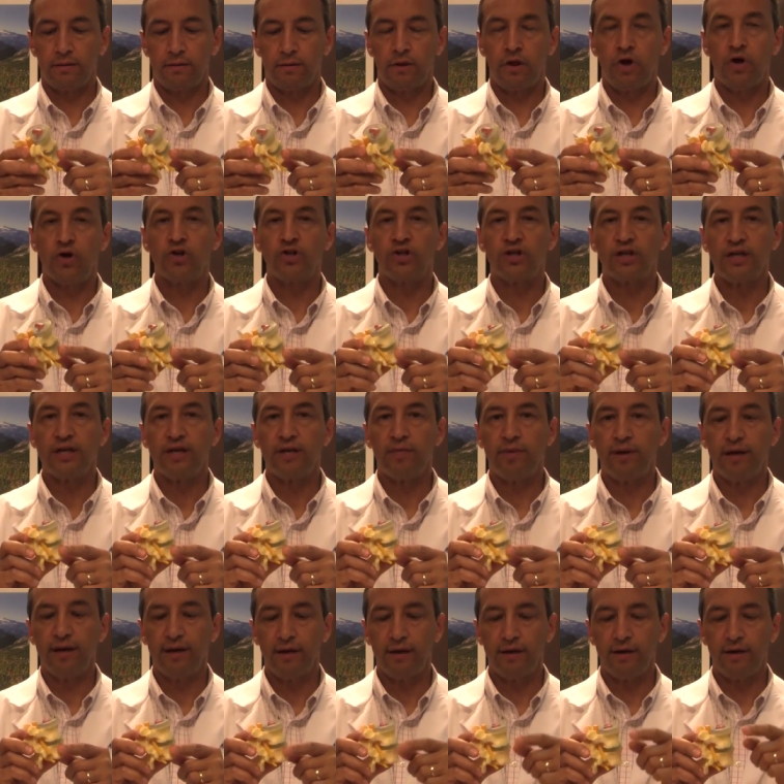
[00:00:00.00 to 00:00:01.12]
largely
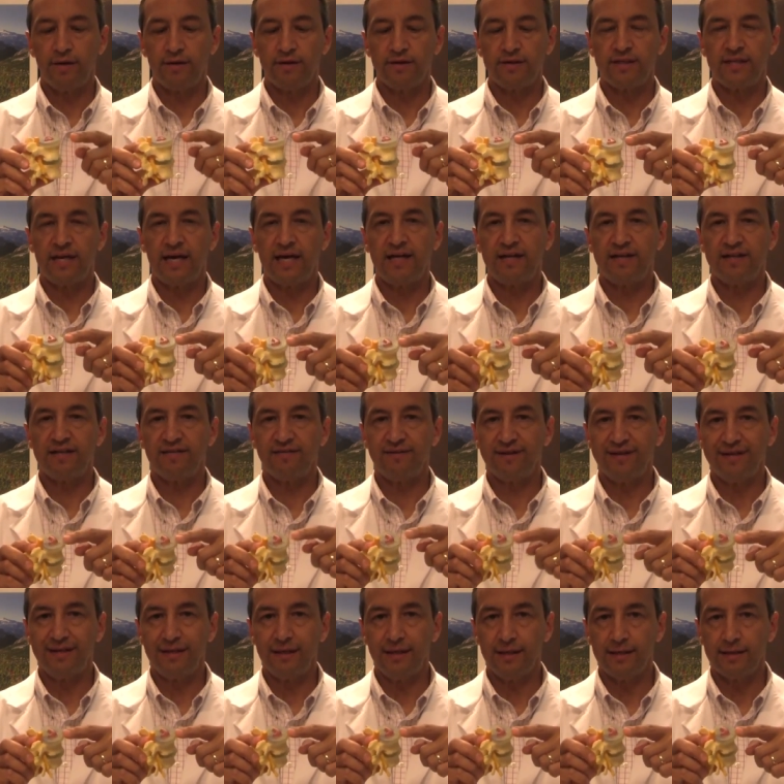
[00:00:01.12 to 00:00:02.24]
dependent on the status of the
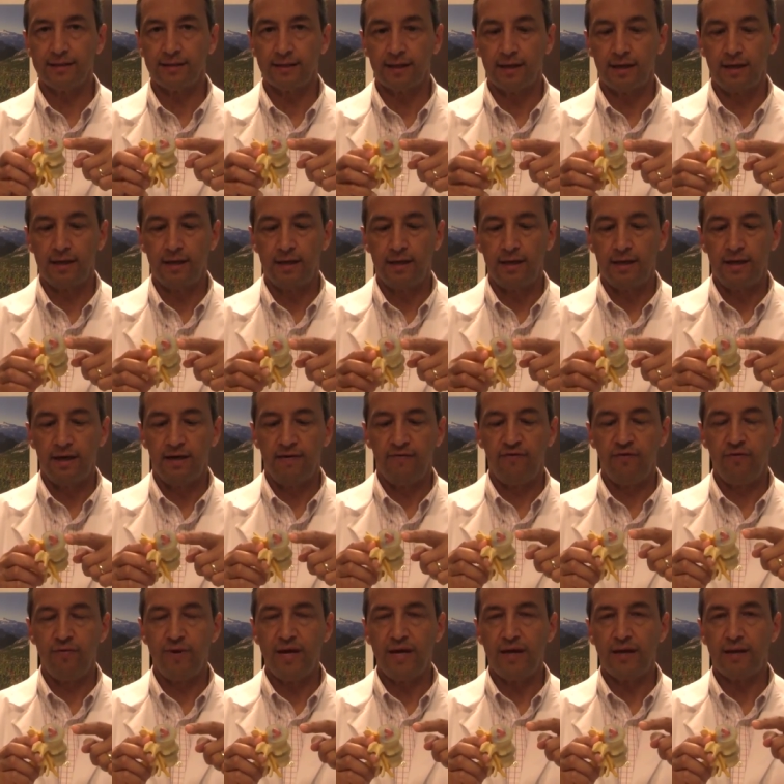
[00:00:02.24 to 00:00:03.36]
disc. If
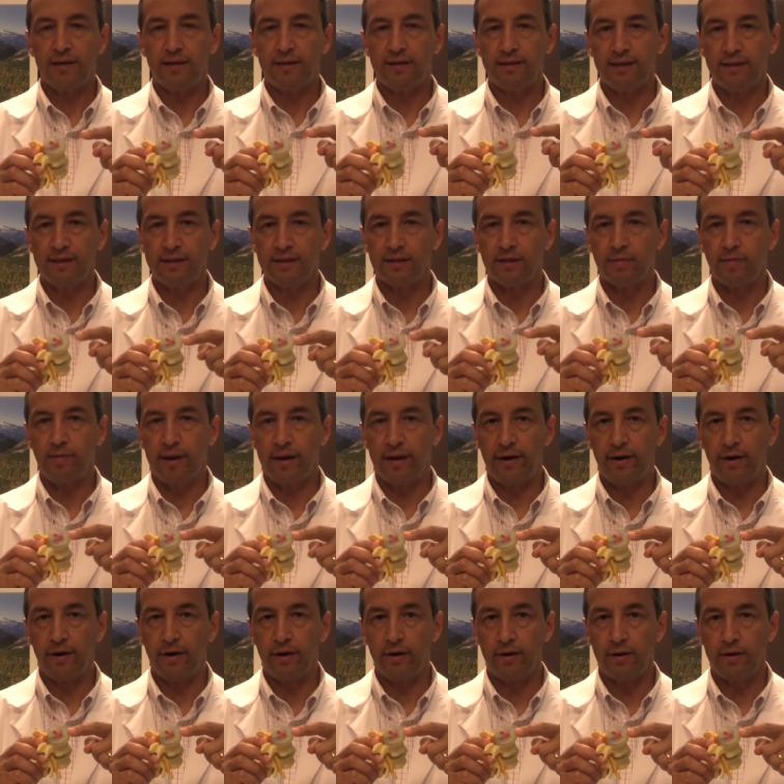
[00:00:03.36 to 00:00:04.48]
you make the disc
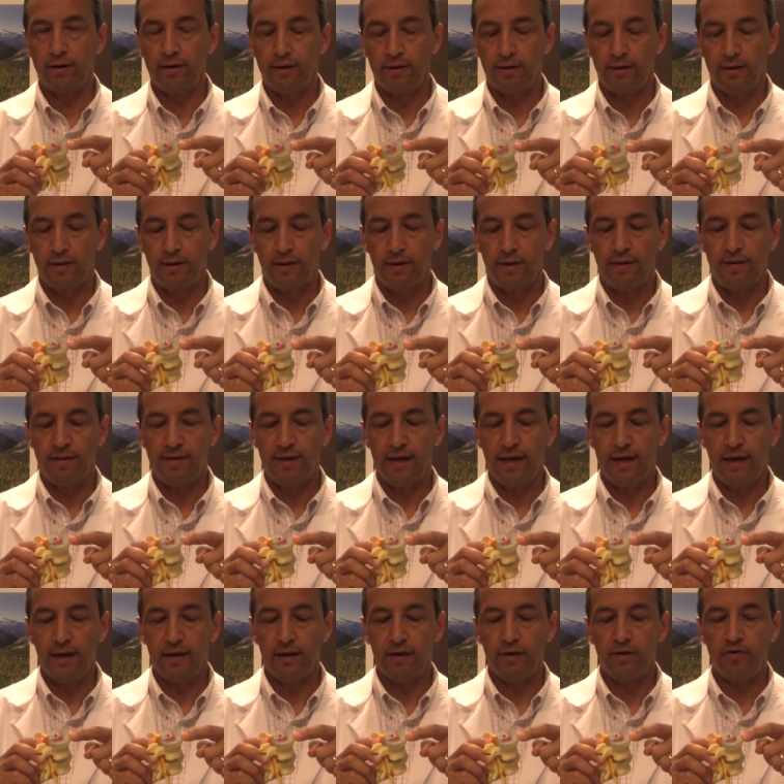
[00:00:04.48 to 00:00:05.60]
better,
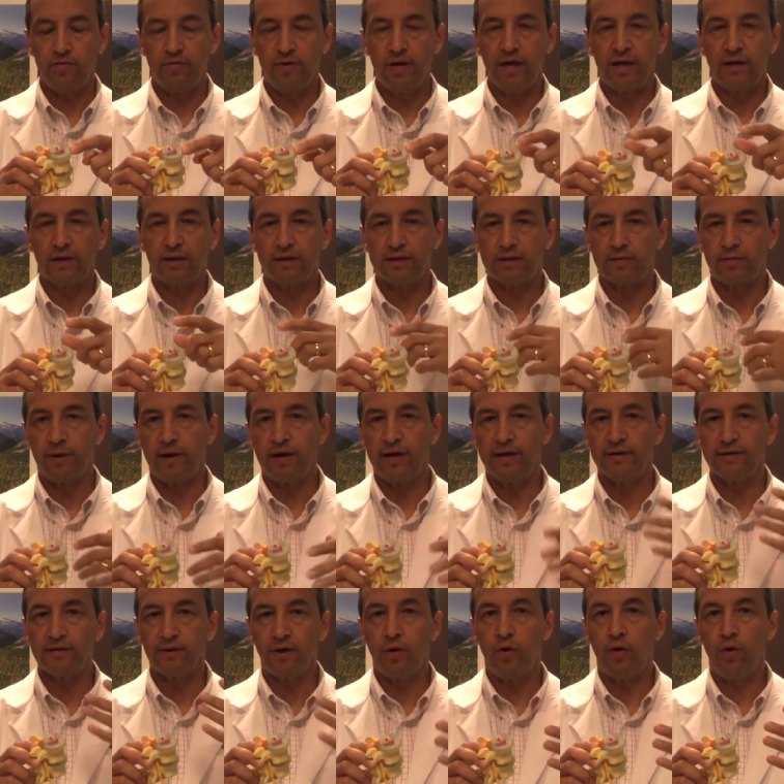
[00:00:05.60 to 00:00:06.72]
then you make the spine
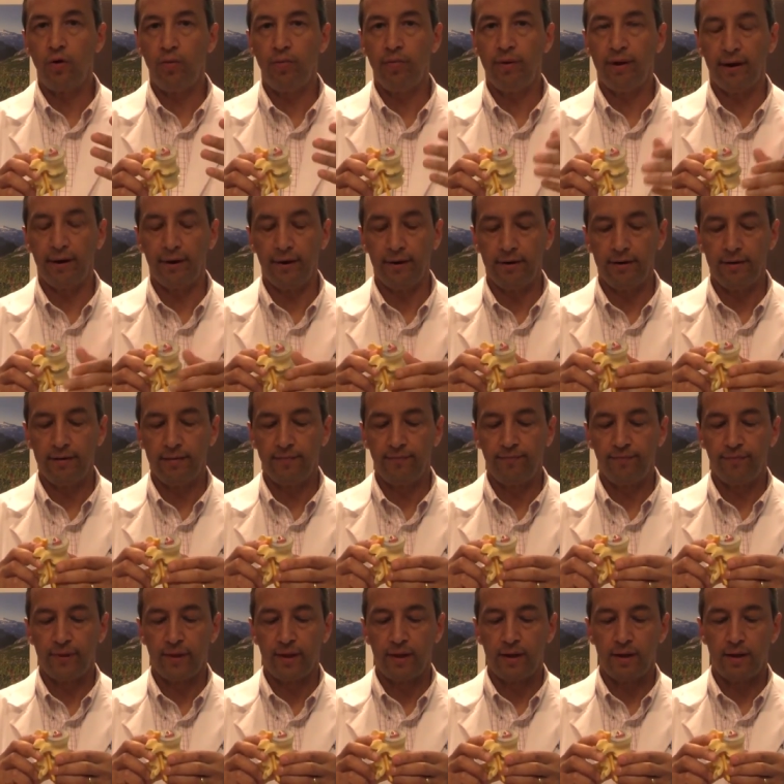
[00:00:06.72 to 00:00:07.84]
as a whole better.
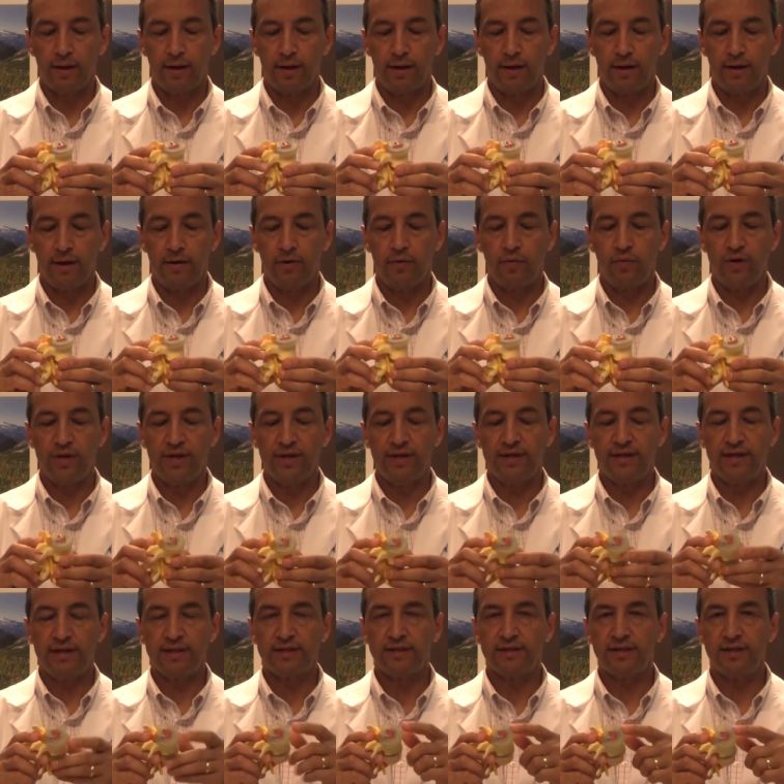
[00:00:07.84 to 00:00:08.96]
Uh, when the
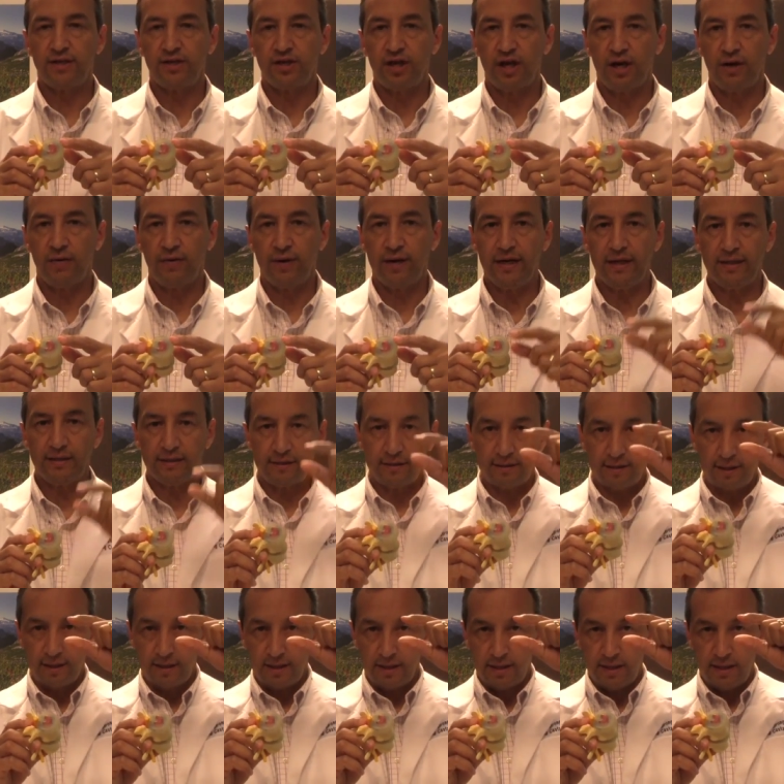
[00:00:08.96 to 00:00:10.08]
disc degenerates,
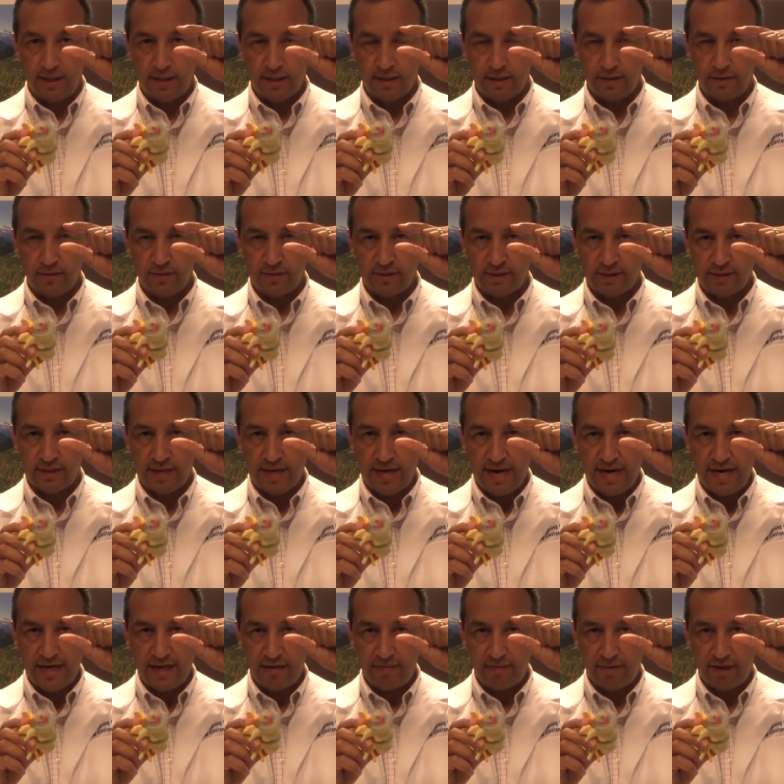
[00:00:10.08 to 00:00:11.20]
it loses
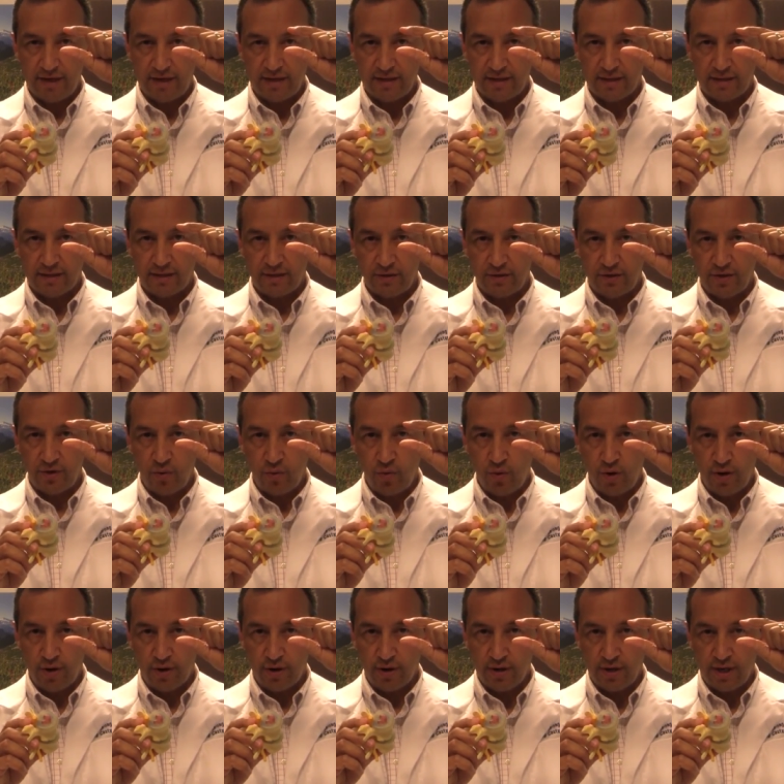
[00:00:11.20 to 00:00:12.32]
height because it's losing
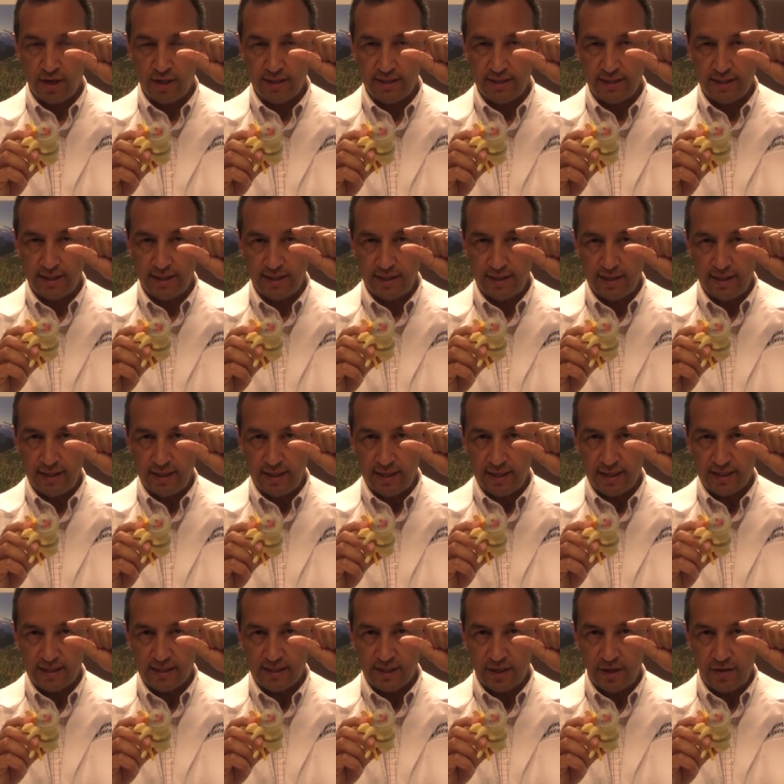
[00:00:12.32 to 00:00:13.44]
water content.
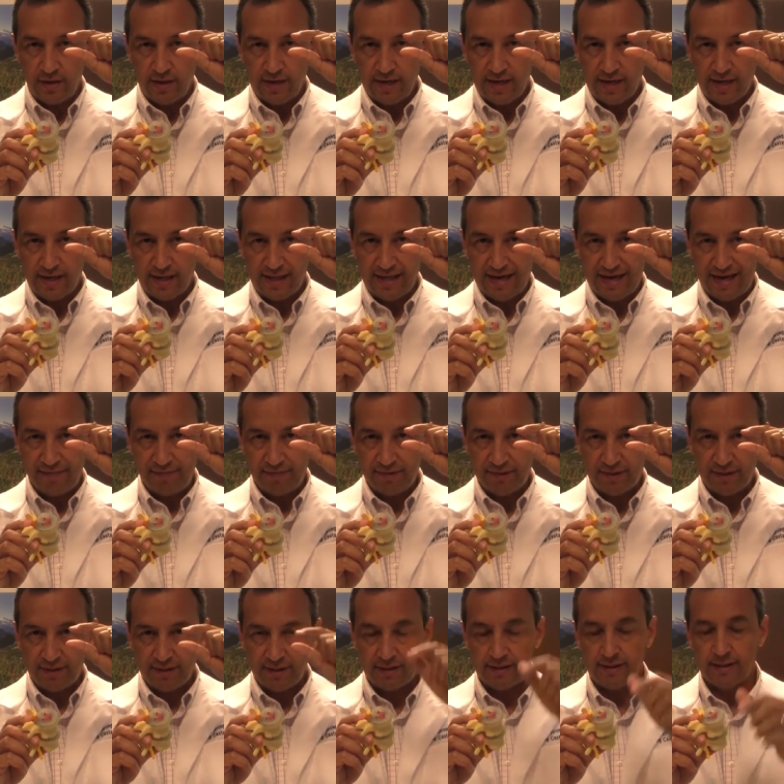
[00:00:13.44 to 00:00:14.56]
It slowly
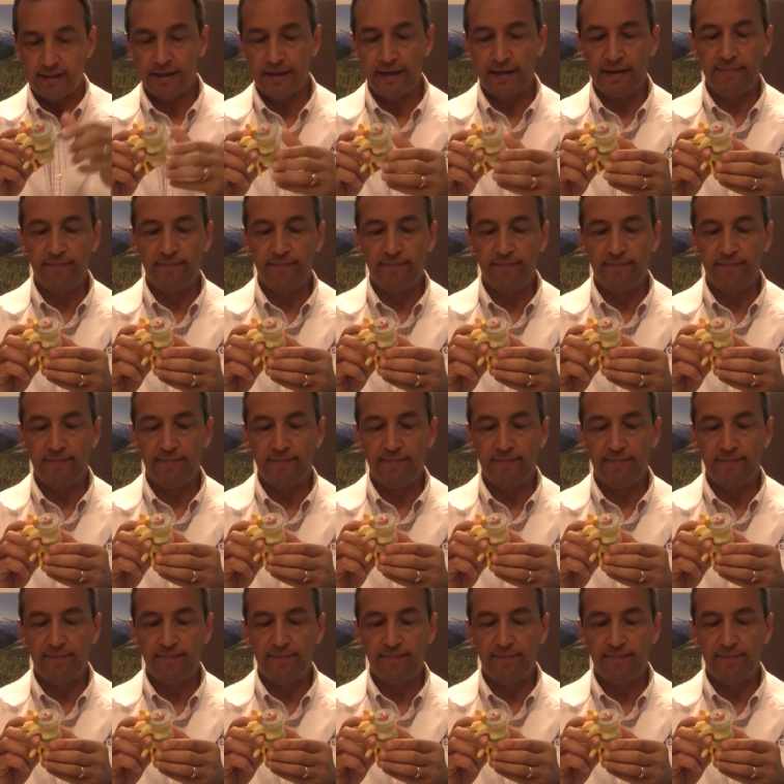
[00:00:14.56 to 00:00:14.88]
collapses